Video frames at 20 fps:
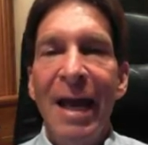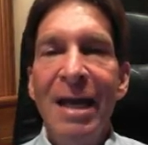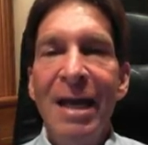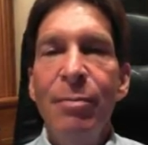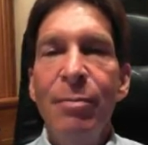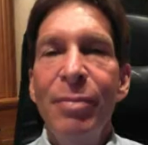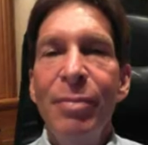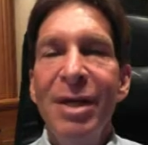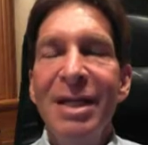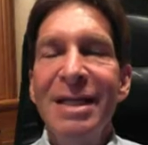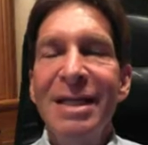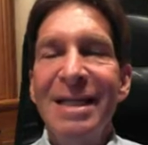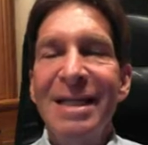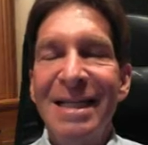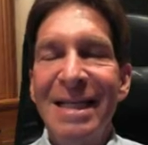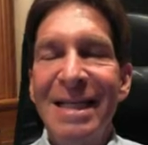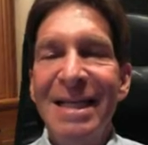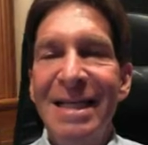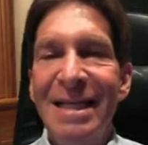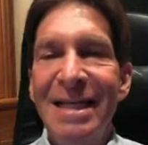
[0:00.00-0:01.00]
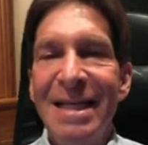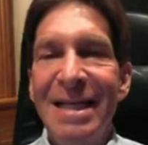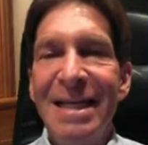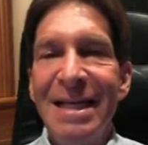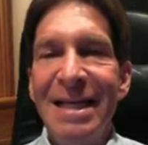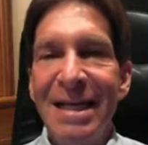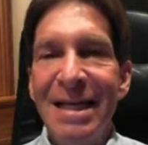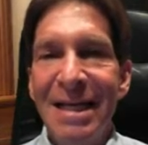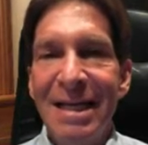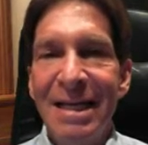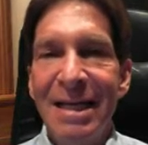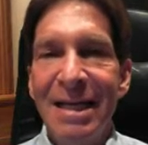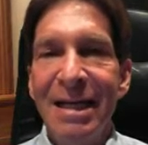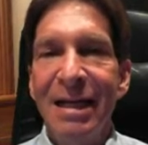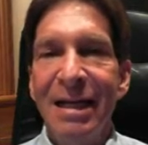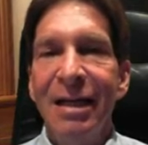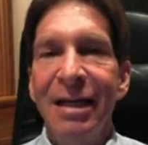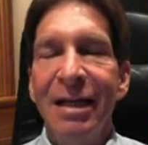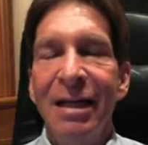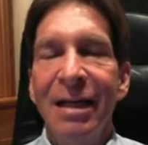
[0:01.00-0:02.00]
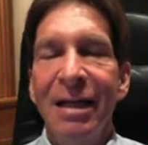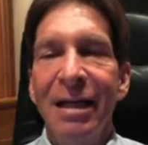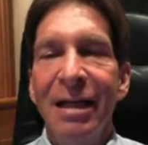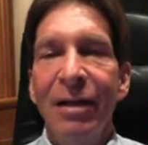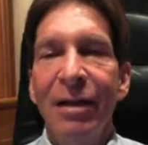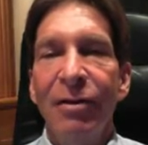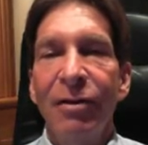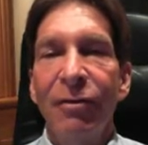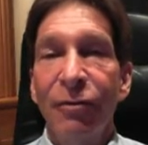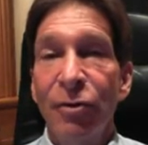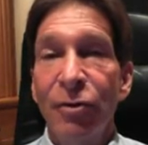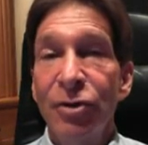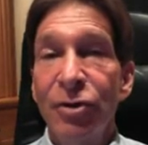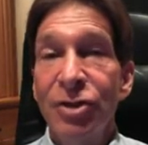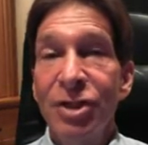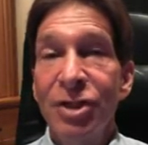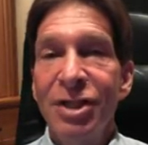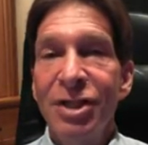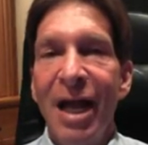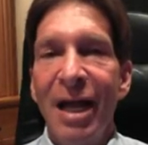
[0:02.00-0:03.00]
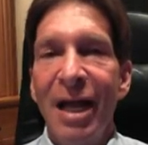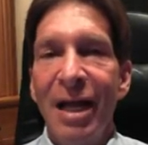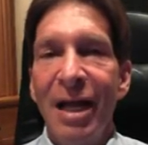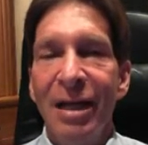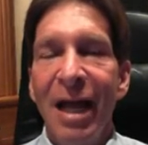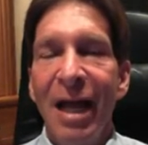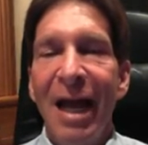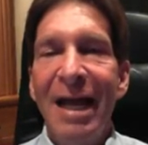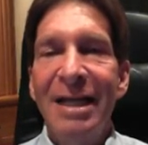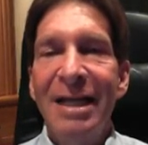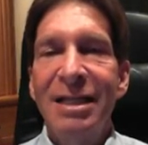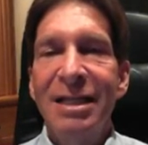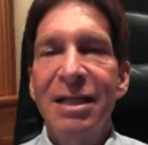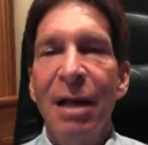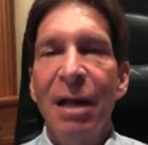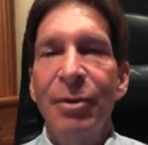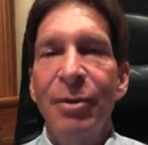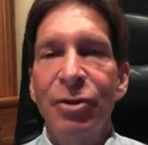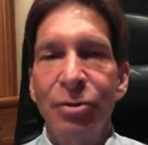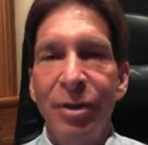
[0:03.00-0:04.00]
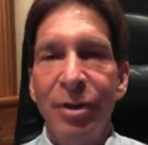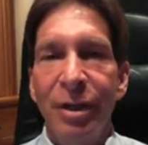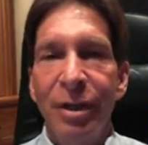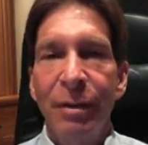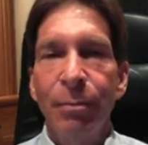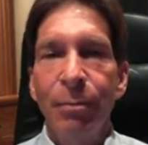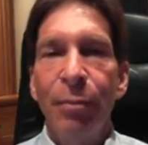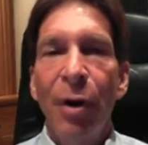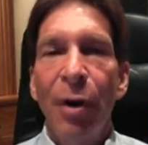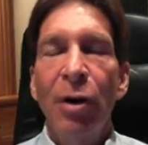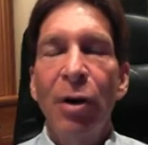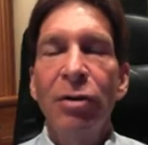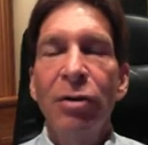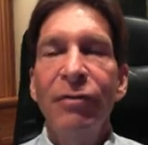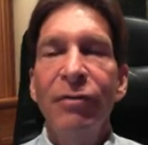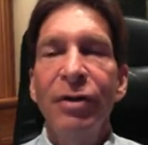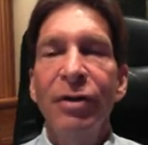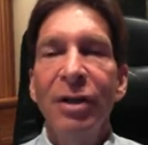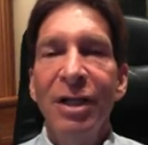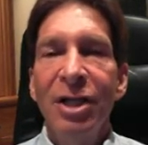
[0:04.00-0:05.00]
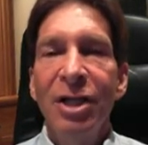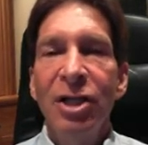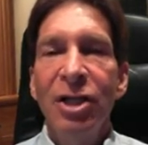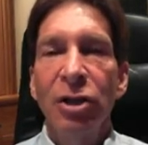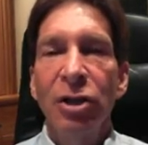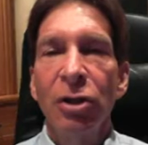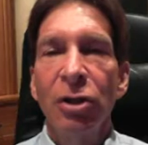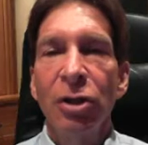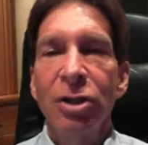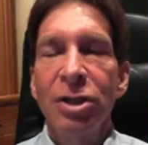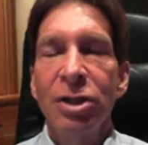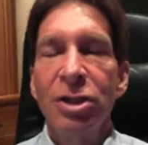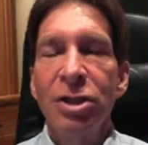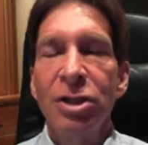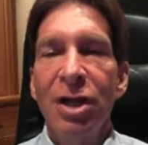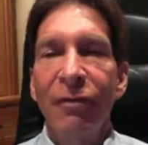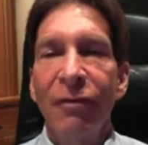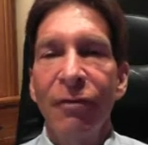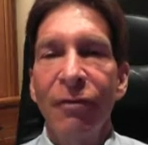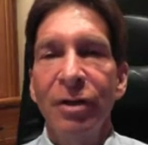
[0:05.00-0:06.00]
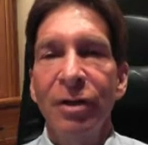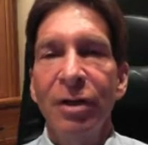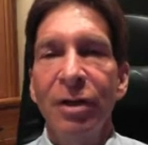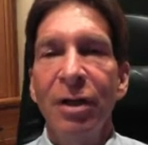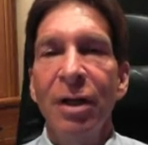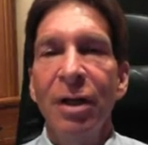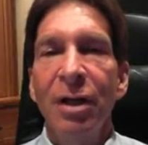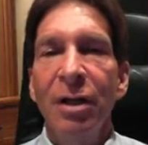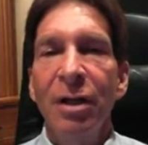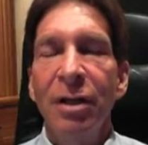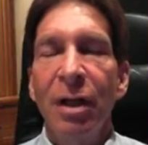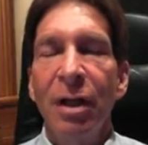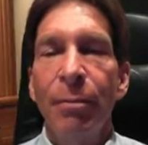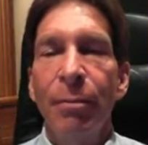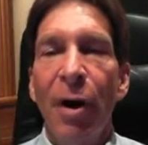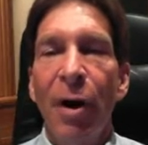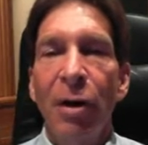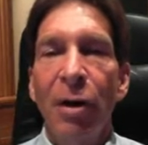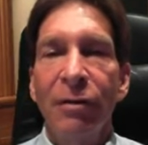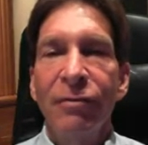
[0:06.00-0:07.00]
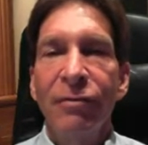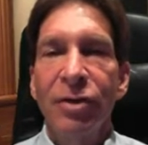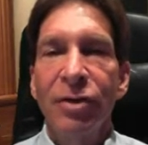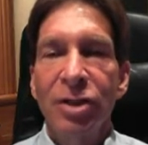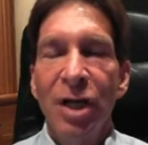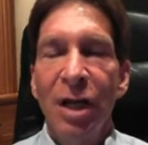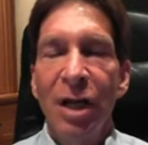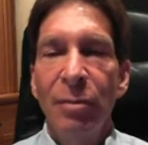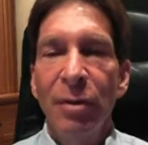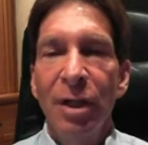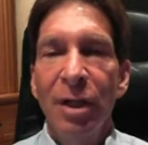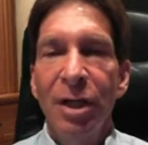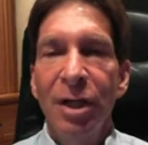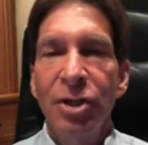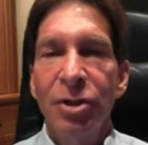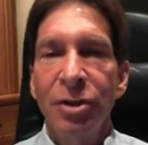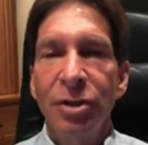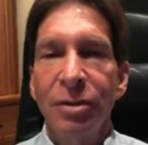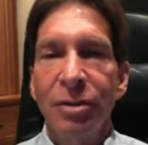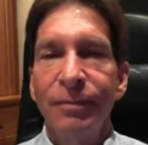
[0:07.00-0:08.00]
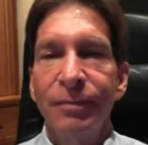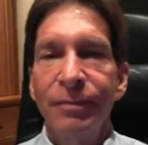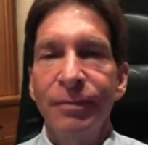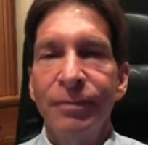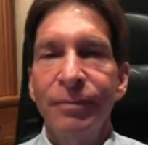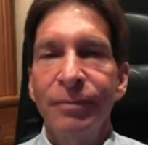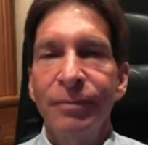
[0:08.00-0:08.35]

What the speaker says: A, B, C, D, E. The first is A, asymmetry. Part of the lesion looks different than part of the same lesion.